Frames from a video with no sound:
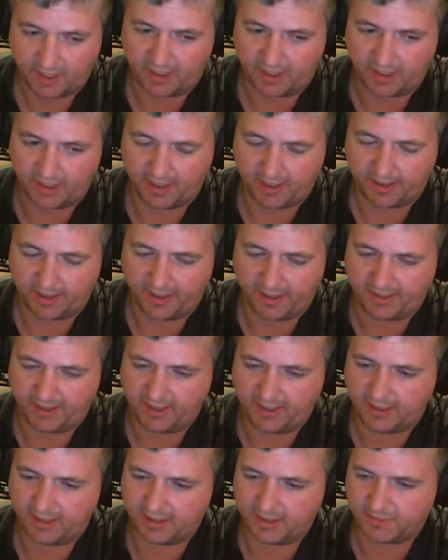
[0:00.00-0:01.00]
I
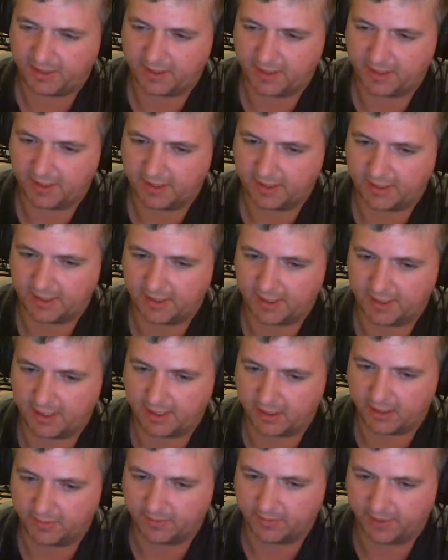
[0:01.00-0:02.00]
think it is by the end of the
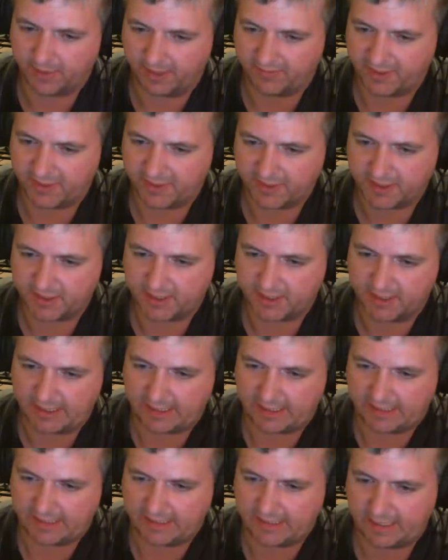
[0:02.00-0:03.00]
year, but I have not seen
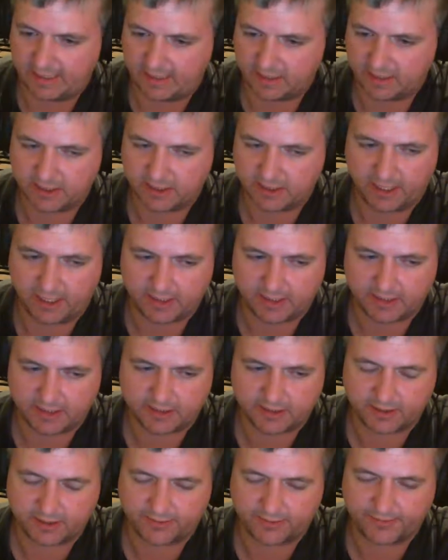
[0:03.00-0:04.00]
any dates yet.
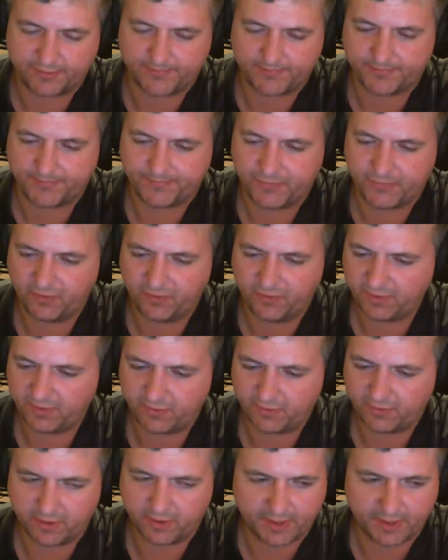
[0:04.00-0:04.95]
So hopefully we'll hear